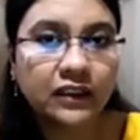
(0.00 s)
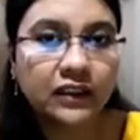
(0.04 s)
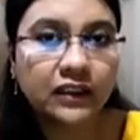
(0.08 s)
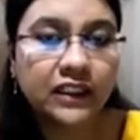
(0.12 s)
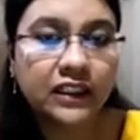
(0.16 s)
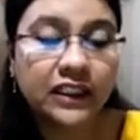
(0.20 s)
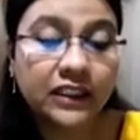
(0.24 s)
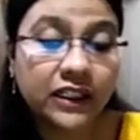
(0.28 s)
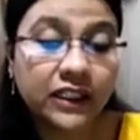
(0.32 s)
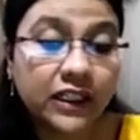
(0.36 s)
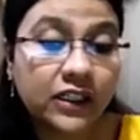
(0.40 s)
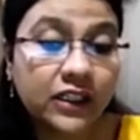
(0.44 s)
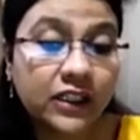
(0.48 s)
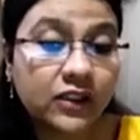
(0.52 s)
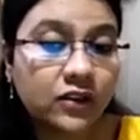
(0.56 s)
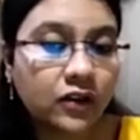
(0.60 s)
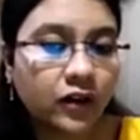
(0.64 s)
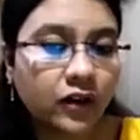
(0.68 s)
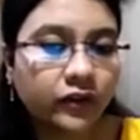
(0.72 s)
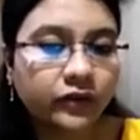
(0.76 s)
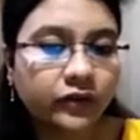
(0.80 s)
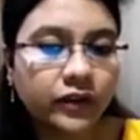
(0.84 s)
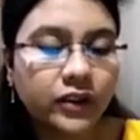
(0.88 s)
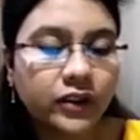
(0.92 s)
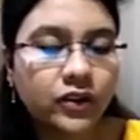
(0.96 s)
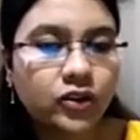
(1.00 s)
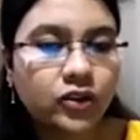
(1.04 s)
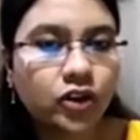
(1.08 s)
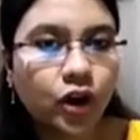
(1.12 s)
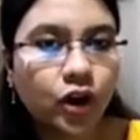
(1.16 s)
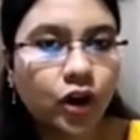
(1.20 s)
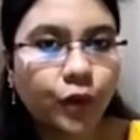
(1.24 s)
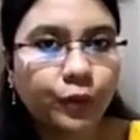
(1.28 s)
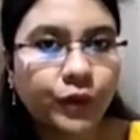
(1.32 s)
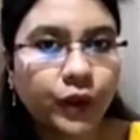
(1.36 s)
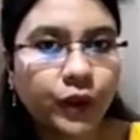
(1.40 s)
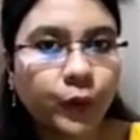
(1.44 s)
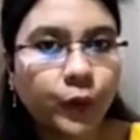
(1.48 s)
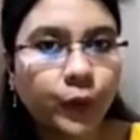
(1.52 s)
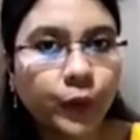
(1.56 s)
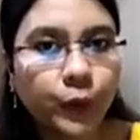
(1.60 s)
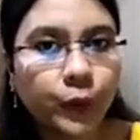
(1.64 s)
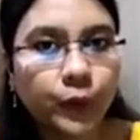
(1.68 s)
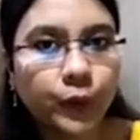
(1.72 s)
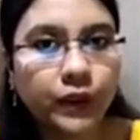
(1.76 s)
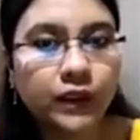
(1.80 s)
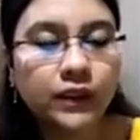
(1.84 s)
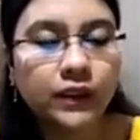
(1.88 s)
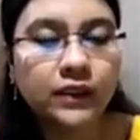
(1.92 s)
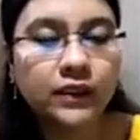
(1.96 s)
Details of this topic we
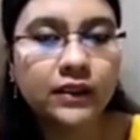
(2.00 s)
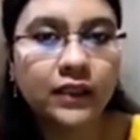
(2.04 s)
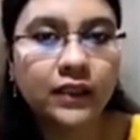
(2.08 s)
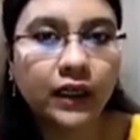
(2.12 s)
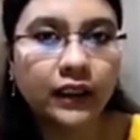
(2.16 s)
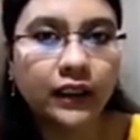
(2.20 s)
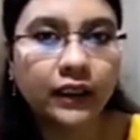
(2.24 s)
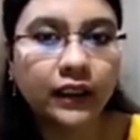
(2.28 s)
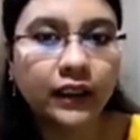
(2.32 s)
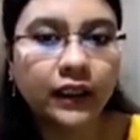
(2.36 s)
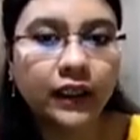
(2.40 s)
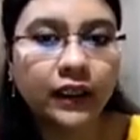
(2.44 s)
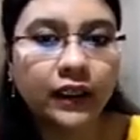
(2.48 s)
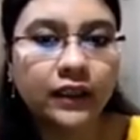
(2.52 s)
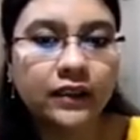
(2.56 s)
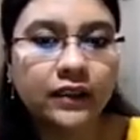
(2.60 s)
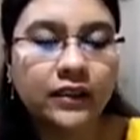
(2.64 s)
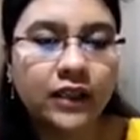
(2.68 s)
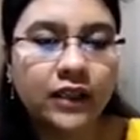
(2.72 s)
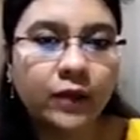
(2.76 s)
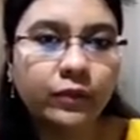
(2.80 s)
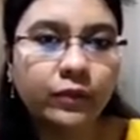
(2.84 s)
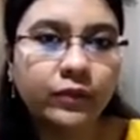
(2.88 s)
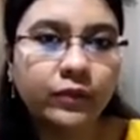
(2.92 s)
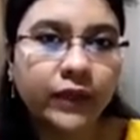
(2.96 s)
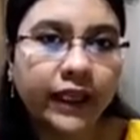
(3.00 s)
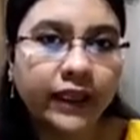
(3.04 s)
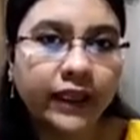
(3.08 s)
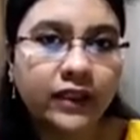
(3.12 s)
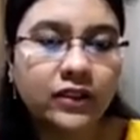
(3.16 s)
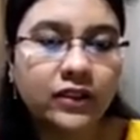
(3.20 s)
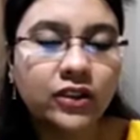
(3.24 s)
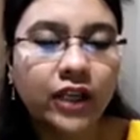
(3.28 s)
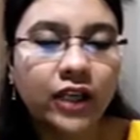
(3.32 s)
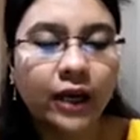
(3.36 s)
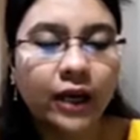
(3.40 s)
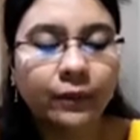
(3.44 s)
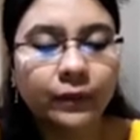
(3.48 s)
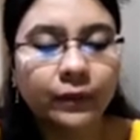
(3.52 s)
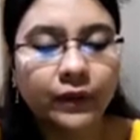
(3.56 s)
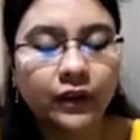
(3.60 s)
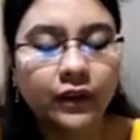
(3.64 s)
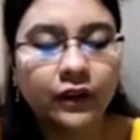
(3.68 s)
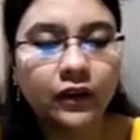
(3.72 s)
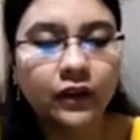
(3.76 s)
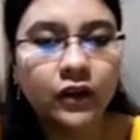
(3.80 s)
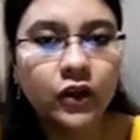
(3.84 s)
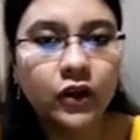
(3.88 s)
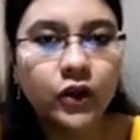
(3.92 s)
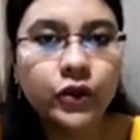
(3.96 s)
will study in some next
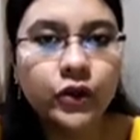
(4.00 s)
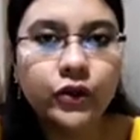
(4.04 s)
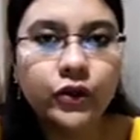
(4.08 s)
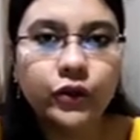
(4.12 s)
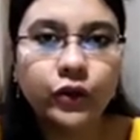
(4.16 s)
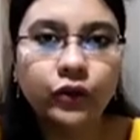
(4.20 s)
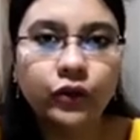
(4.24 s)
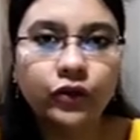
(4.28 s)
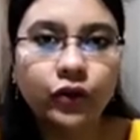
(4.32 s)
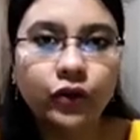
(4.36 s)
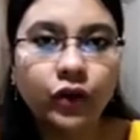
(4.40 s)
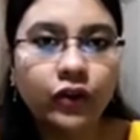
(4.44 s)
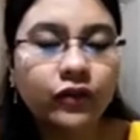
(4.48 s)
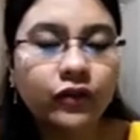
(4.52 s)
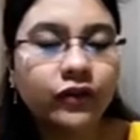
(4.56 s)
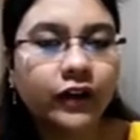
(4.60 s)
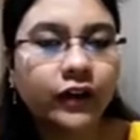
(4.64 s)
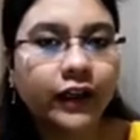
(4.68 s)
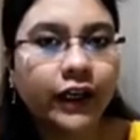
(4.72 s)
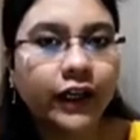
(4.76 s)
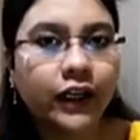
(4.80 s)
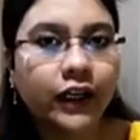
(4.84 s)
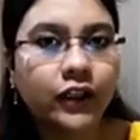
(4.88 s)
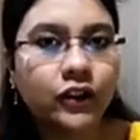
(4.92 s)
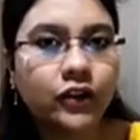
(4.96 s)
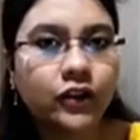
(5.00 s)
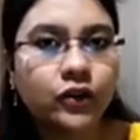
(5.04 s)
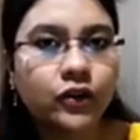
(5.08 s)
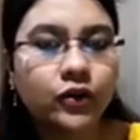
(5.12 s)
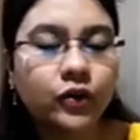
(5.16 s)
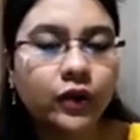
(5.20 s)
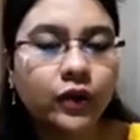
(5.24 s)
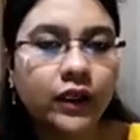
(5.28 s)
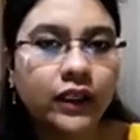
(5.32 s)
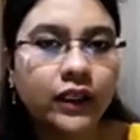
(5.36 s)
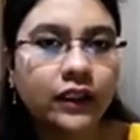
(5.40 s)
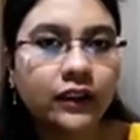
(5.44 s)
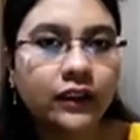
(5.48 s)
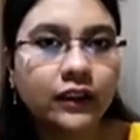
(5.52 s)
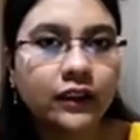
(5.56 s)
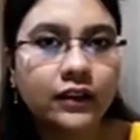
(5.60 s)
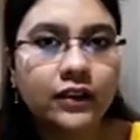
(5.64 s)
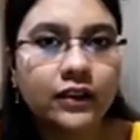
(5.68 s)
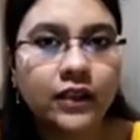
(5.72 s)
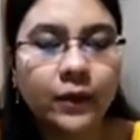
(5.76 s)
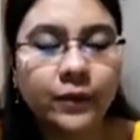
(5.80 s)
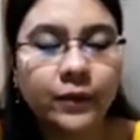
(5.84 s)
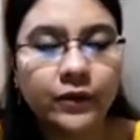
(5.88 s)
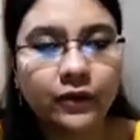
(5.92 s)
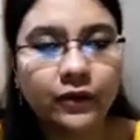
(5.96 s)
chapter, so don't forget to hit the
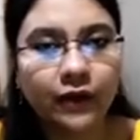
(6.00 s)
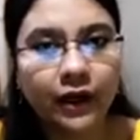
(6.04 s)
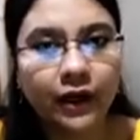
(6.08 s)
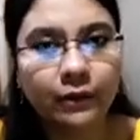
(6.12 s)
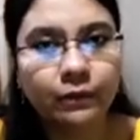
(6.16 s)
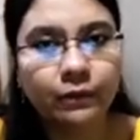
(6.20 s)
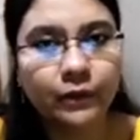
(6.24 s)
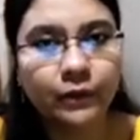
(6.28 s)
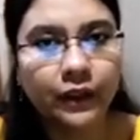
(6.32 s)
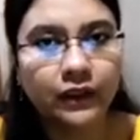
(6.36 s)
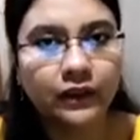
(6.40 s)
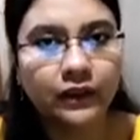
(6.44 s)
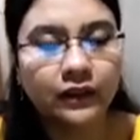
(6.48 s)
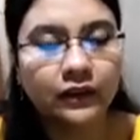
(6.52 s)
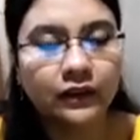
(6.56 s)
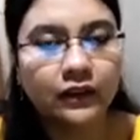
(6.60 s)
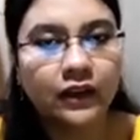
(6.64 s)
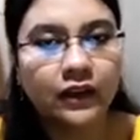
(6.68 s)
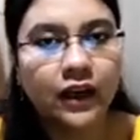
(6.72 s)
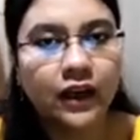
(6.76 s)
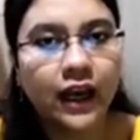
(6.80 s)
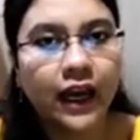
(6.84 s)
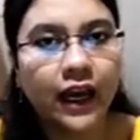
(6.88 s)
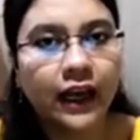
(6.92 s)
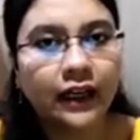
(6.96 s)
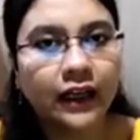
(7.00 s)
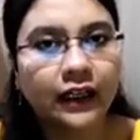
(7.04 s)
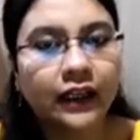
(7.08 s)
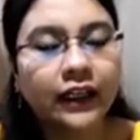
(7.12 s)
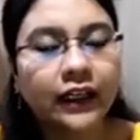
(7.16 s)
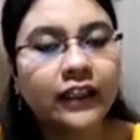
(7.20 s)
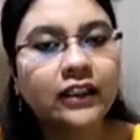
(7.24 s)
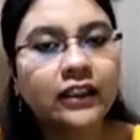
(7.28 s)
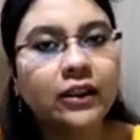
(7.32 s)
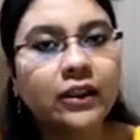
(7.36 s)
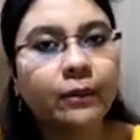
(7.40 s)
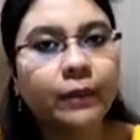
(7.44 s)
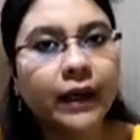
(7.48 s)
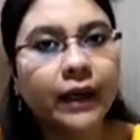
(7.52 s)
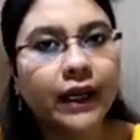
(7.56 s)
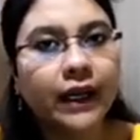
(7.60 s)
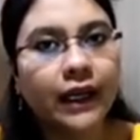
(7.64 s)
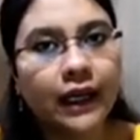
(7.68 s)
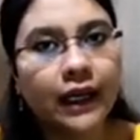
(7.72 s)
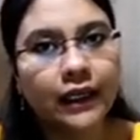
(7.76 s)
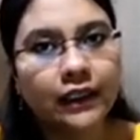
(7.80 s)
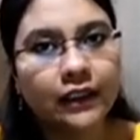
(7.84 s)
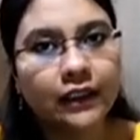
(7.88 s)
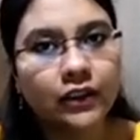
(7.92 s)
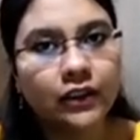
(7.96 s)
subscribe button and click the bell
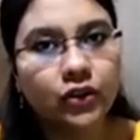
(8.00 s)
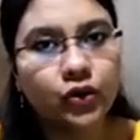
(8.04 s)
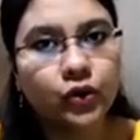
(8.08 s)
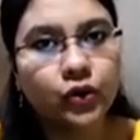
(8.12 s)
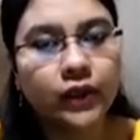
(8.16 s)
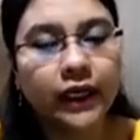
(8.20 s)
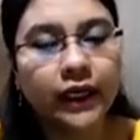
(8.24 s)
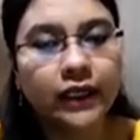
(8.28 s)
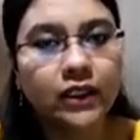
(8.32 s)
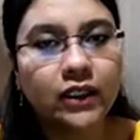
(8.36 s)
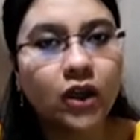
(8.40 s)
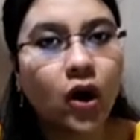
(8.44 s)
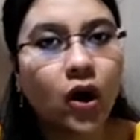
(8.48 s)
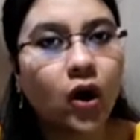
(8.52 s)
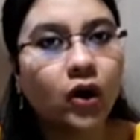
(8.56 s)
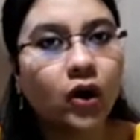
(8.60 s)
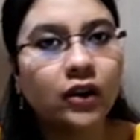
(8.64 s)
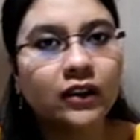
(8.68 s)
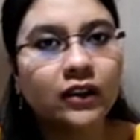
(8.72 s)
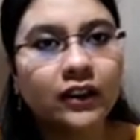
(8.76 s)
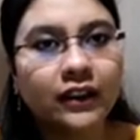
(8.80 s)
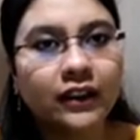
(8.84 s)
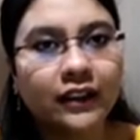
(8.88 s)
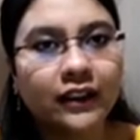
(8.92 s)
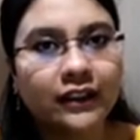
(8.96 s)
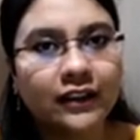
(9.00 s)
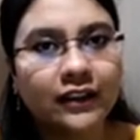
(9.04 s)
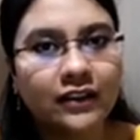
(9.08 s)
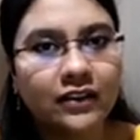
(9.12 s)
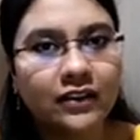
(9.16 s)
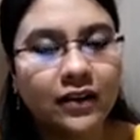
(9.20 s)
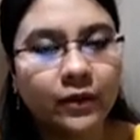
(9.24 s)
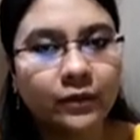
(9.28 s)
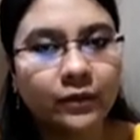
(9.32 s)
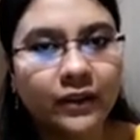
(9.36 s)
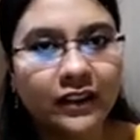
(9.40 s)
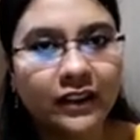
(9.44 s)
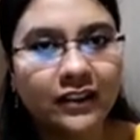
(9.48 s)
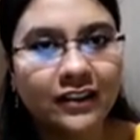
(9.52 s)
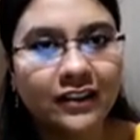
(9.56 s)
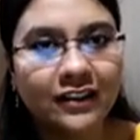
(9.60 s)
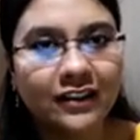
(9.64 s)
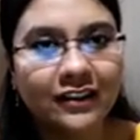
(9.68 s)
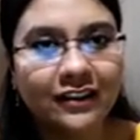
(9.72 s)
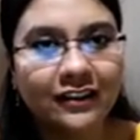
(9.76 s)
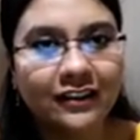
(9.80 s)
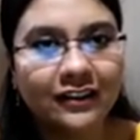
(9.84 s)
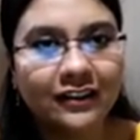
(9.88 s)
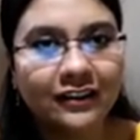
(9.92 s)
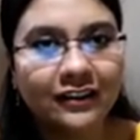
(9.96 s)
icon to get all the latest updates.